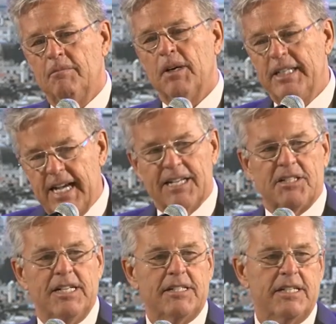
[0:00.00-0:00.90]
But
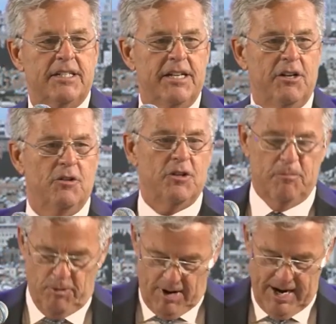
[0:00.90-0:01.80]
yes, let's continue to
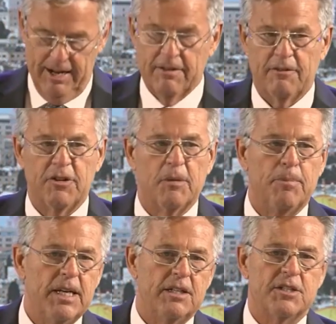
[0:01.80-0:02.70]
pray for the
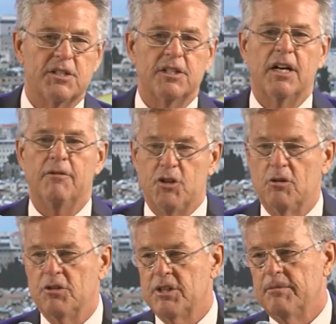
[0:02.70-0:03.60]
peace of
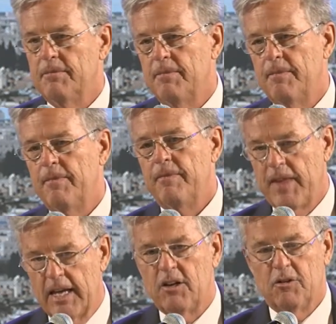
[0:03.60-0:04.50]
Jerusalem.
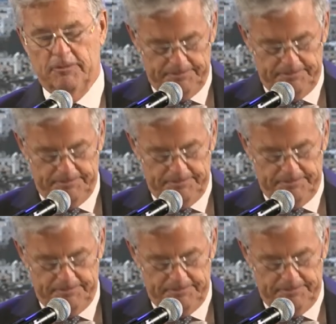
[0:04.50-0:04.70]
Thank you.